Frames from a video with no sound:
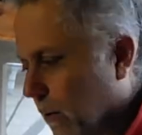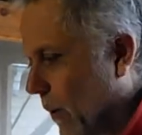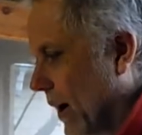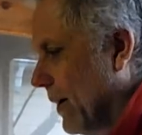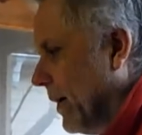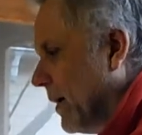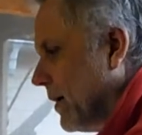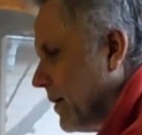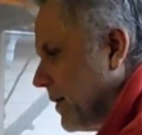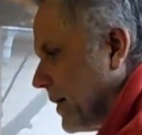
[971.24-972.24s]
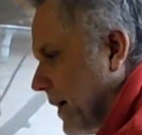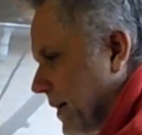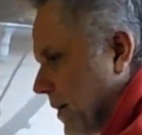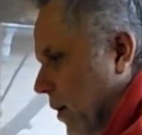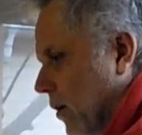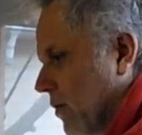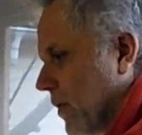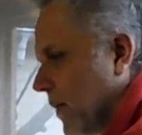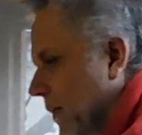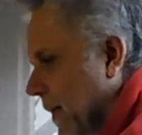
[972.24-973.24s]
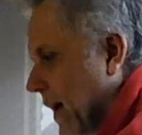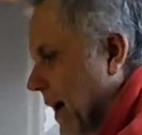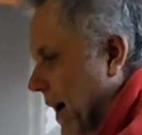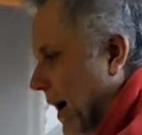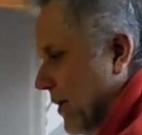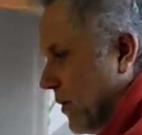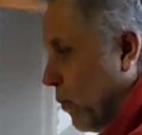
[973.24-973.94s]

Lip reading: one, you cut it off, and the